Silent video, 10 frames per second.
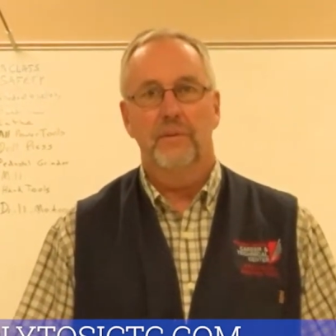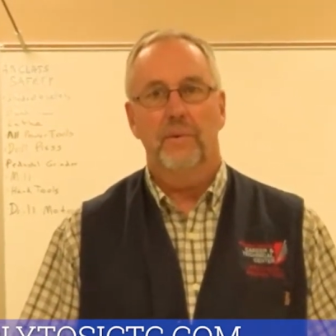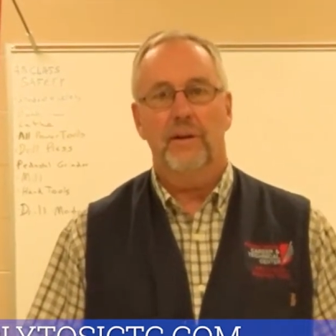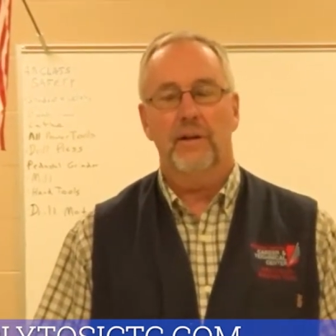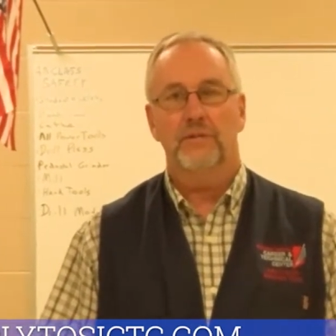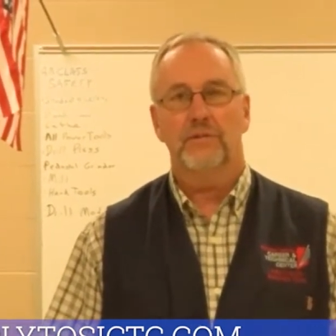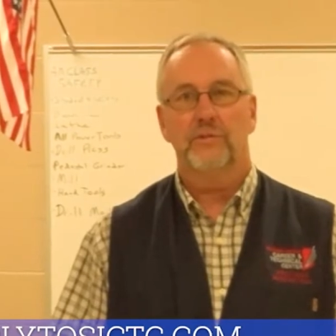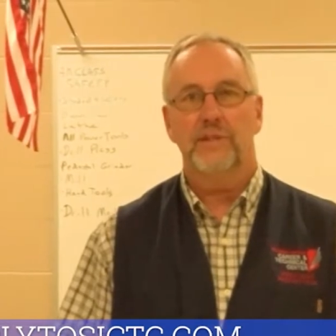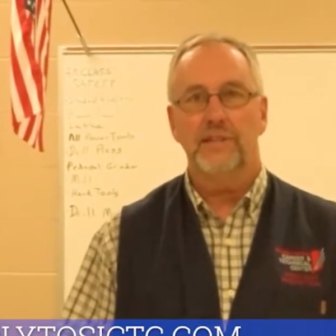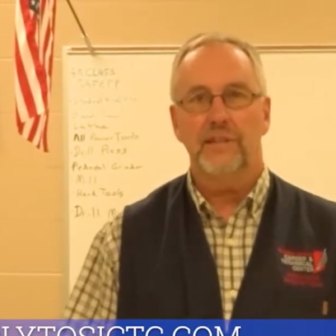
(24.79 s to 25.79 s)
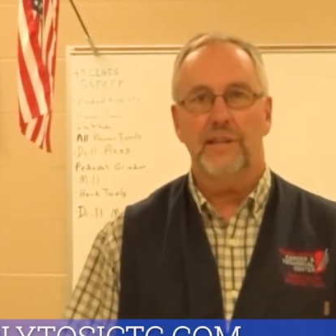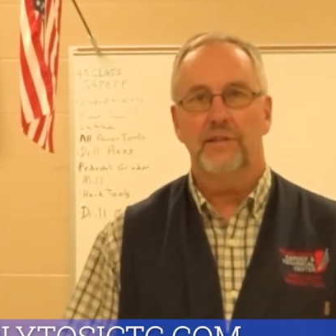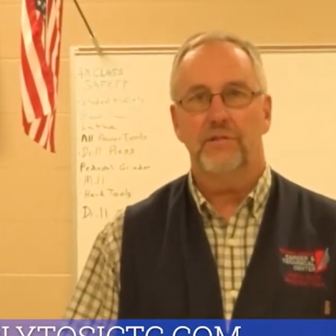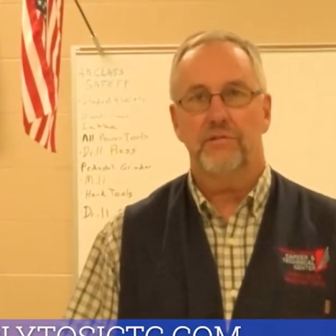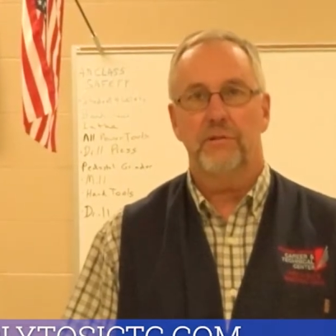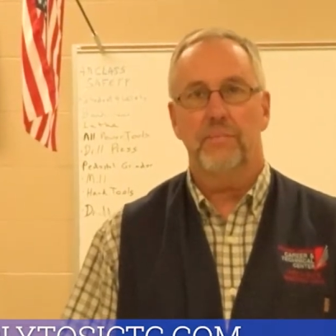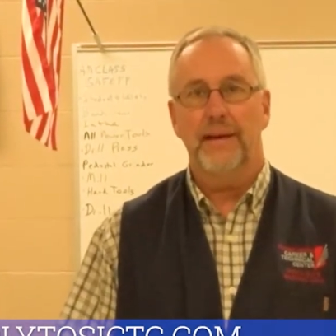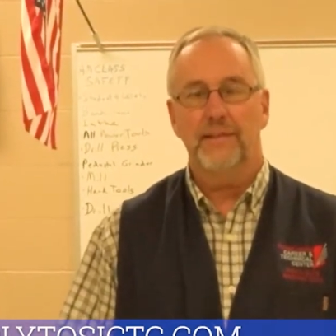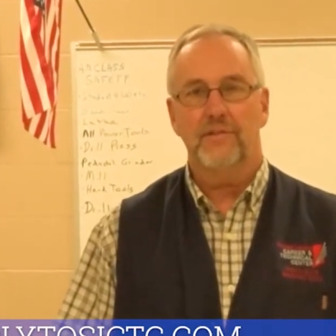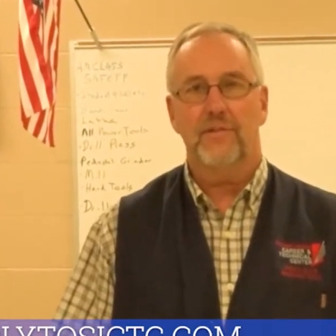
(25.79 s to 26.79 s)
but I also teach
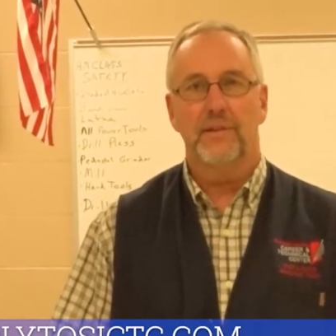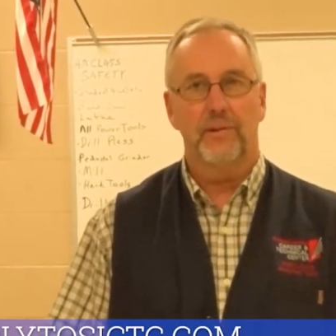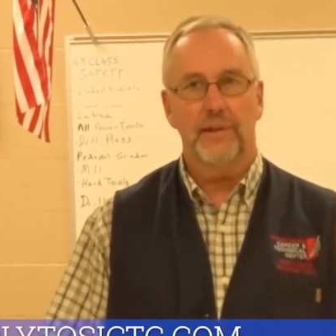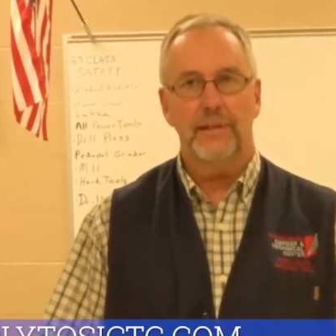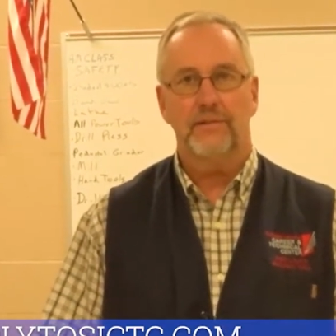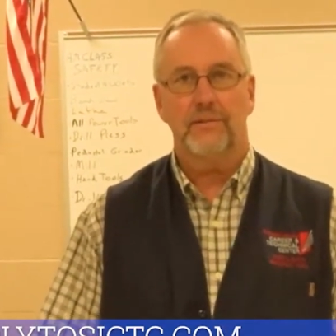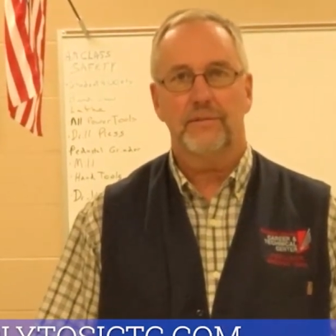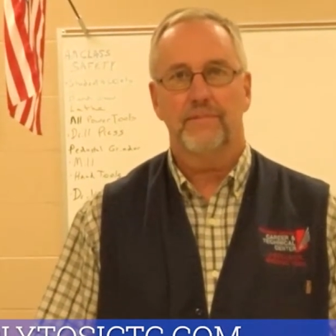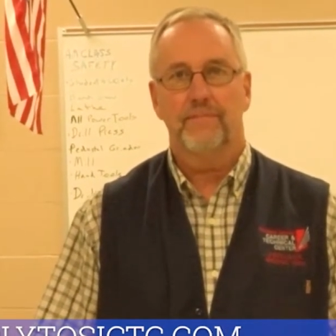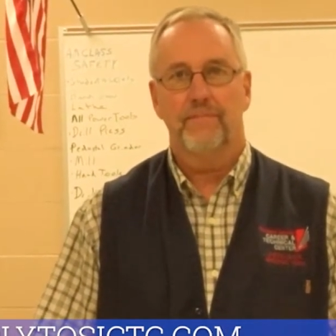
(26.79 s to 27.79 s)
industry-based theories.